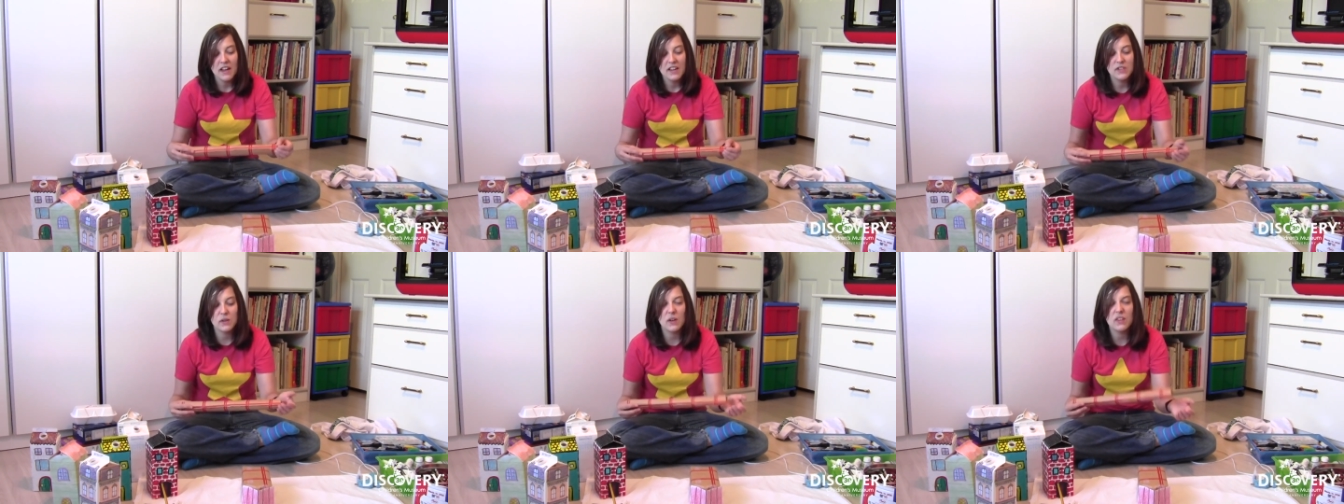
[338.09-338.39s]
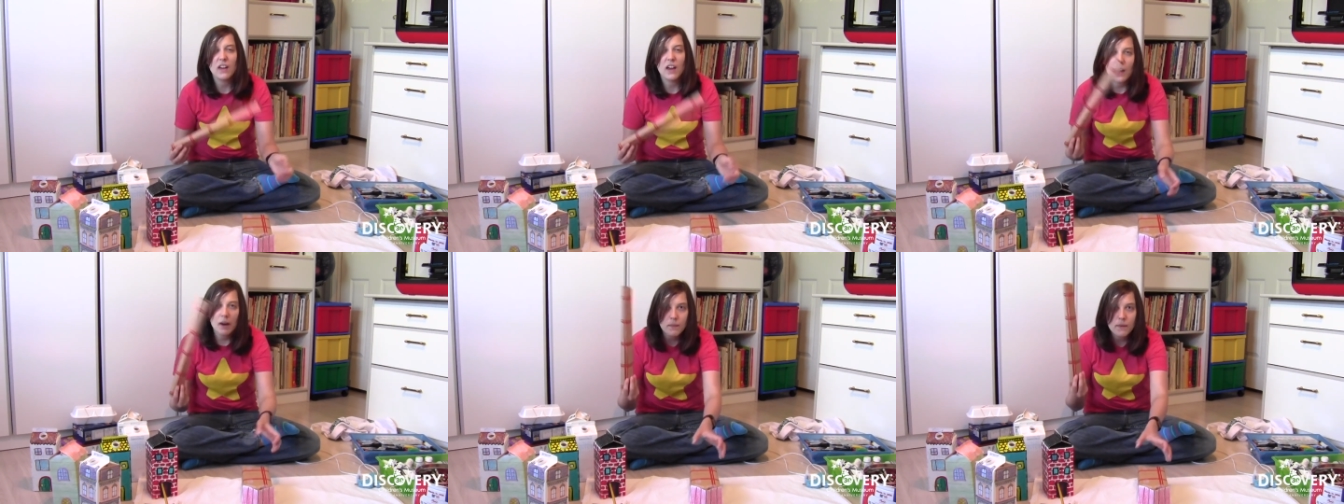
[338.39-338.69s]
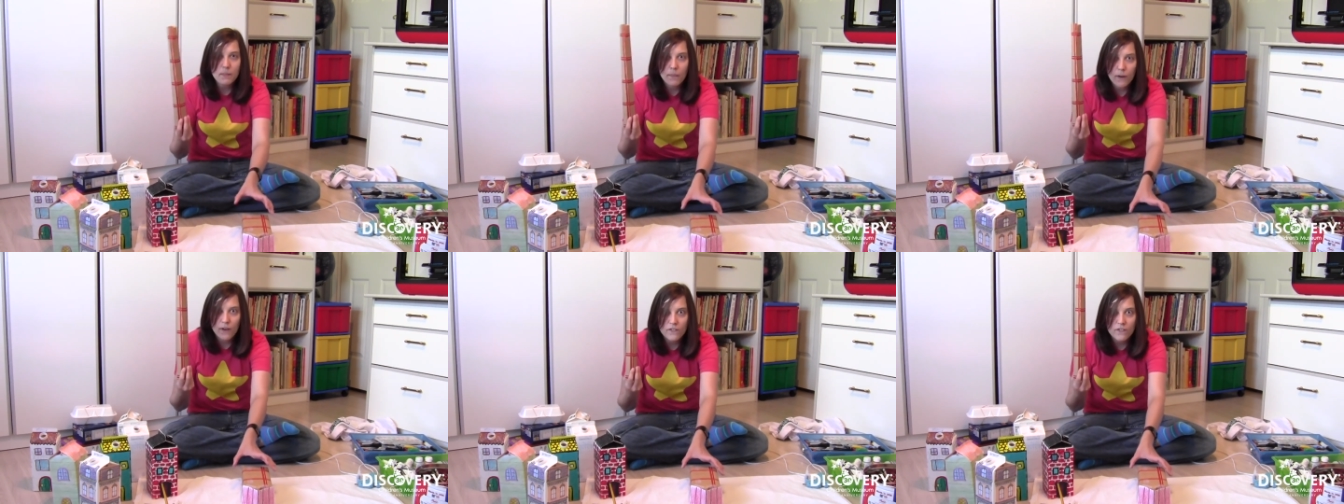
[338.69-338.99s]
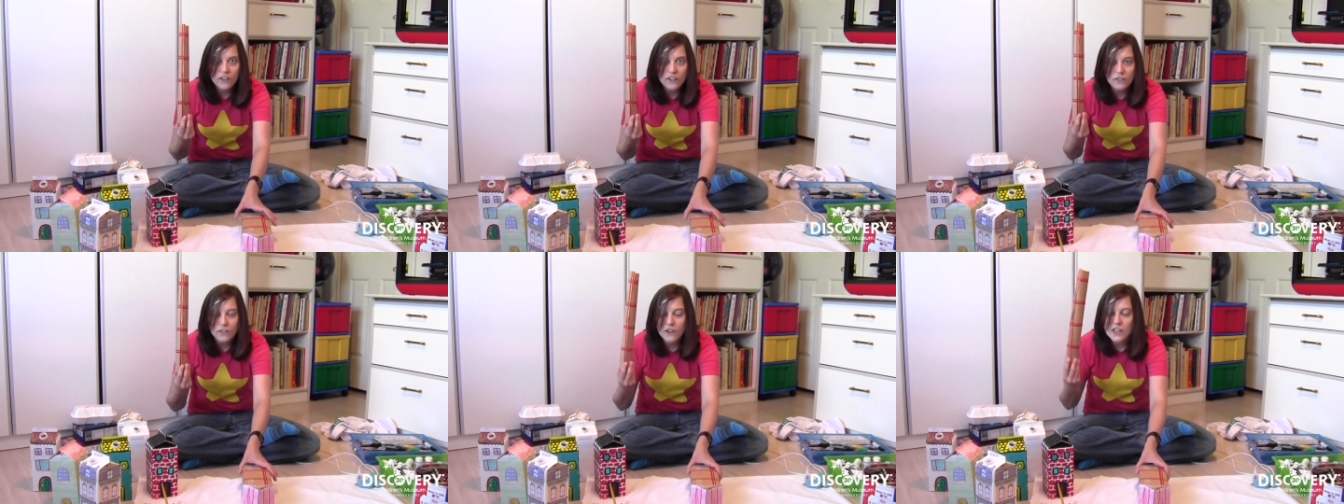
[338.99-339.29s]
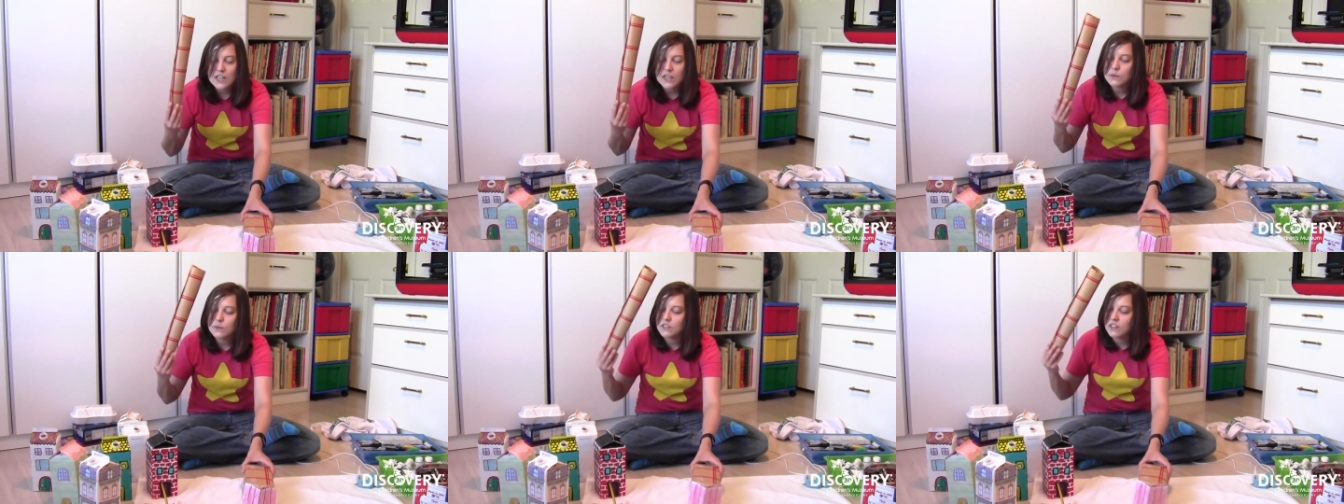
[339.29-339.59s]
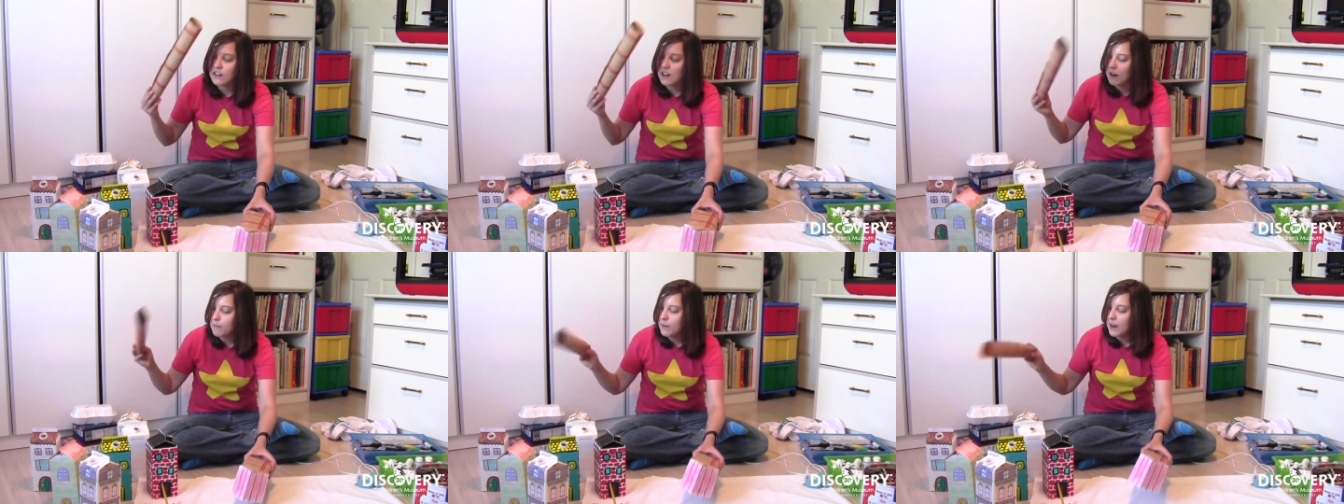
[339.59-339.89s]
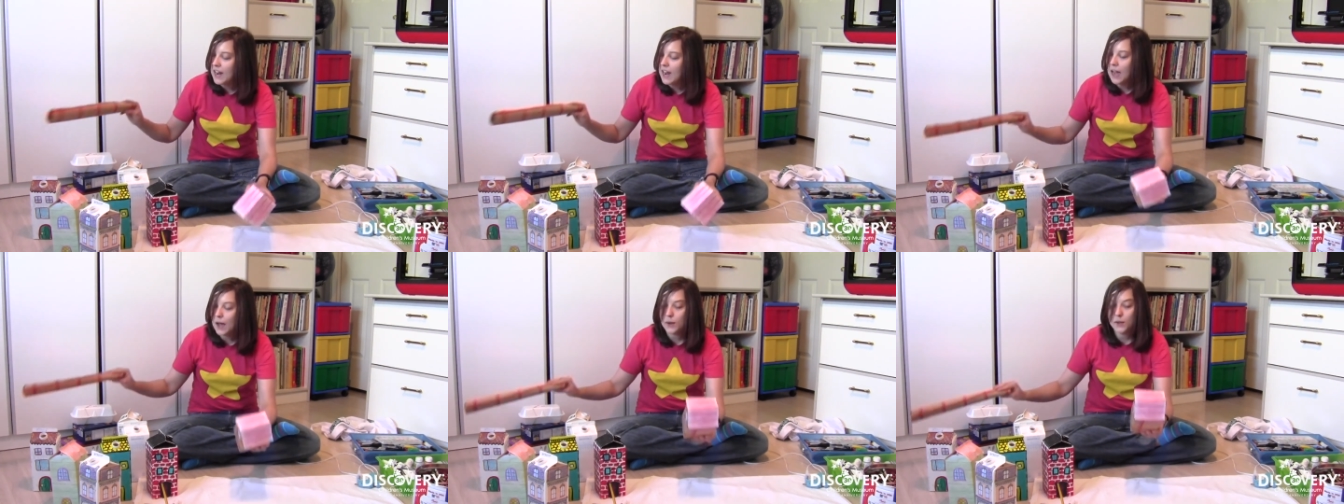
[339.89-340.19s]
So I thought it'd be perfect for using on
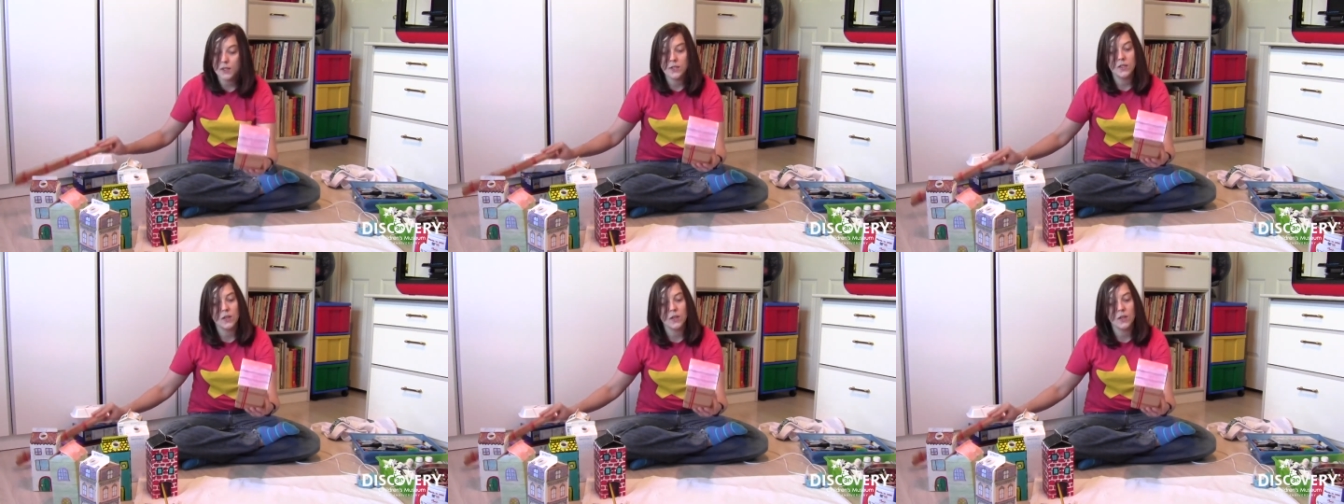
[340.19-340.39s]
my house.